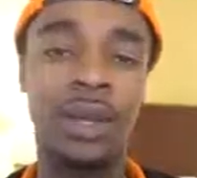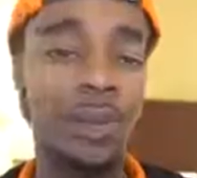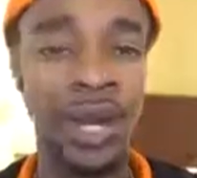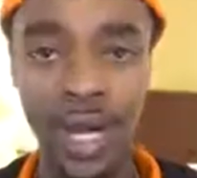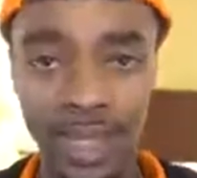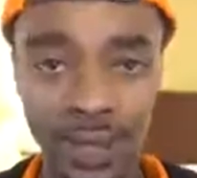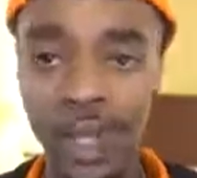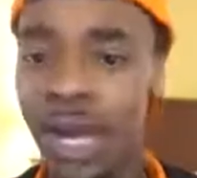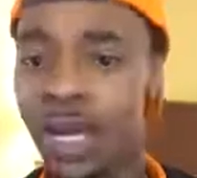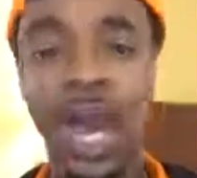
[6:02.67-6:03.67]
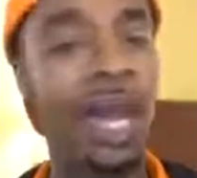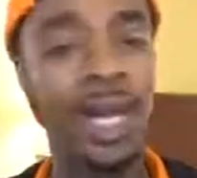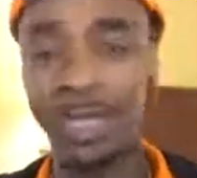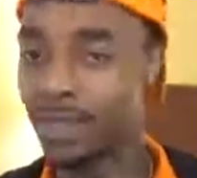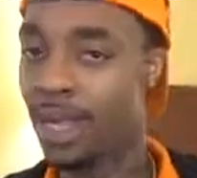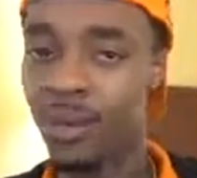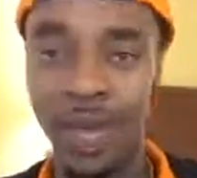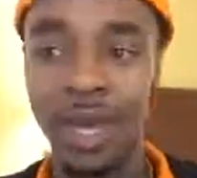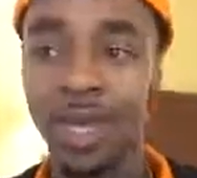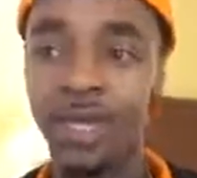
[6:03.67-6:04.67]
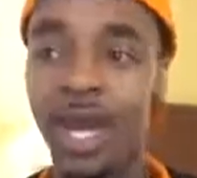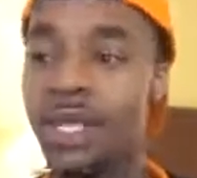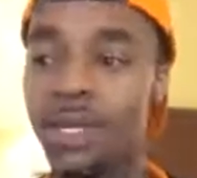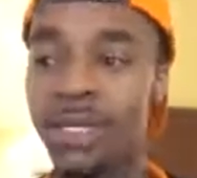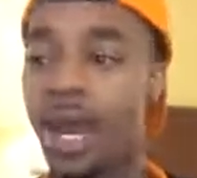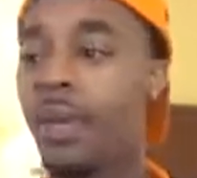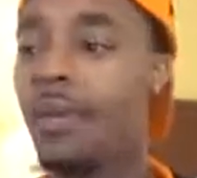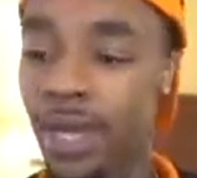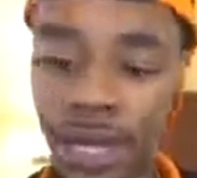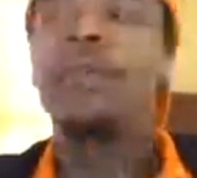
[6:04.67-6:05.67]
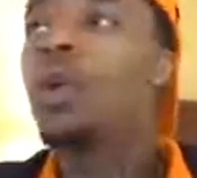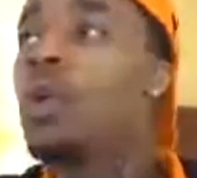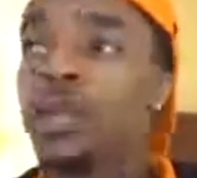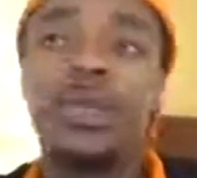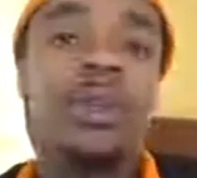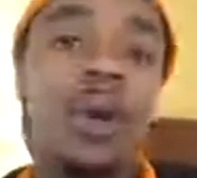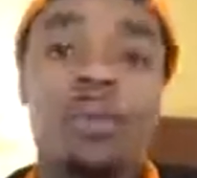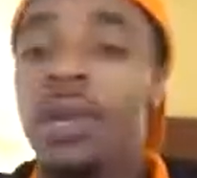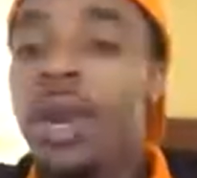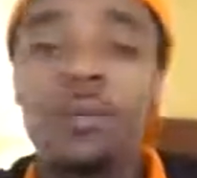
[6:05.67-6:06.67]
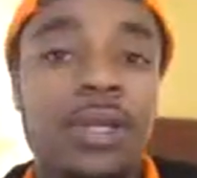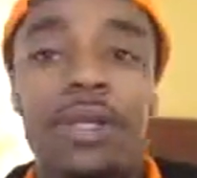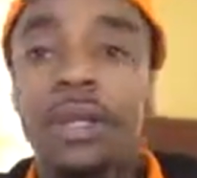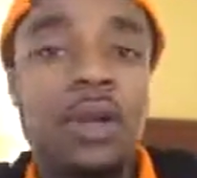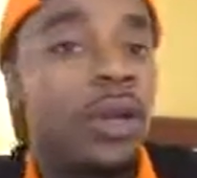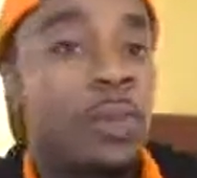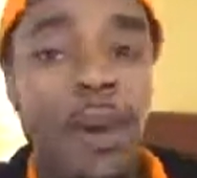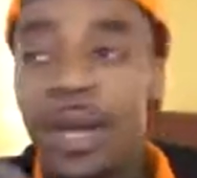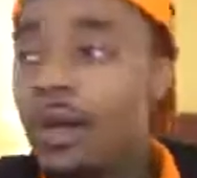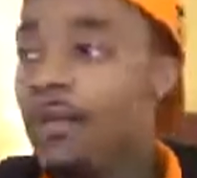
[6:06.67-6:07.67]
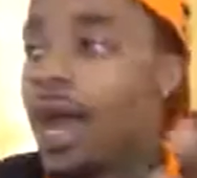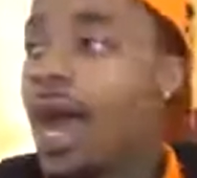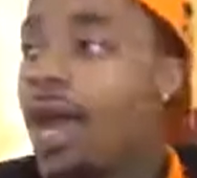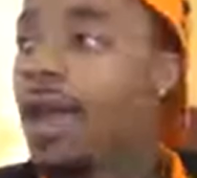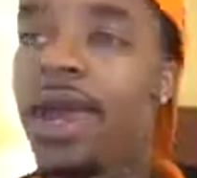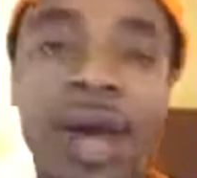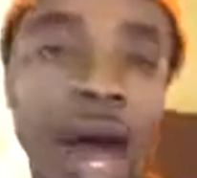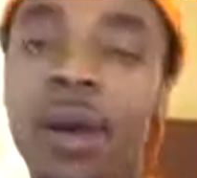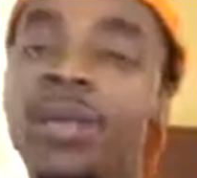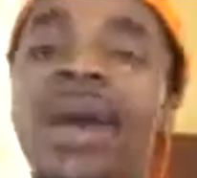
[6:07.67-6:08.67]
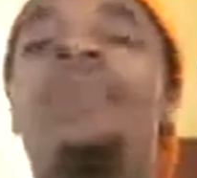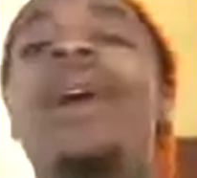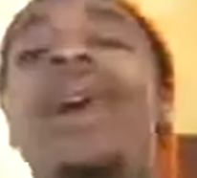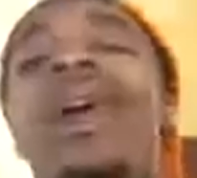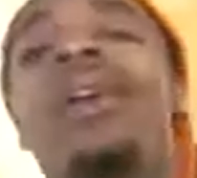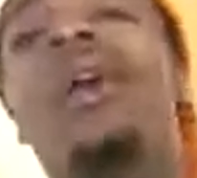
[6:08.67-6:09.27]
anybody that do that. That's them. That's just not me. Of course, you know me, I'm just a good competitive guy. I was like, man,